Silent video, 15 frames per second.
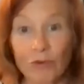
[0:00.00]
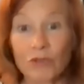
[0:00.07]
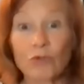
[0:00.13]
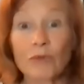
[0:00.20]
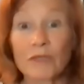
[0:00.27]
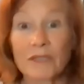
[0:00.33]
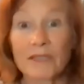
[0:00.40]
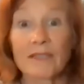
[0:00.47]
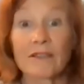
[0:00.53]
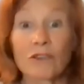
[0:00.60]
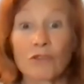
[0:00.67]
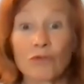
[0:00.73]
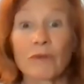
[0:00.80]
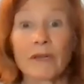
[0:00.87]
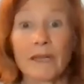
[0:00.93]
which was the
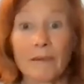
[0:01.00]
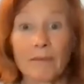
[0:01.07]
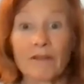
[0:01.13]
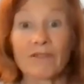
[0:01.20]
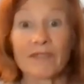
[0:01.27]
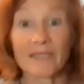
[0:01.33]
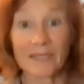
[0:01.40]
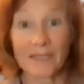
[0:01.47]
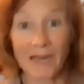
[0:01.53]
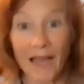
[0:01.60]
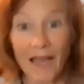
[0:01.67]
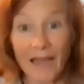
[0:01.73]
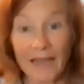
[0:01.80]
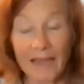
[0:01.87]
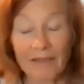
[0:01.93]
dream of his
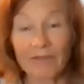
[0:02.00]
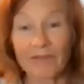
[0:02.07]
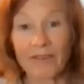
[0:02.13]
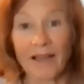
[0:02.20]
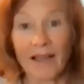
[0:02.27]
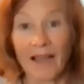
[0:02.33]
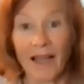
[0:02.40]
life.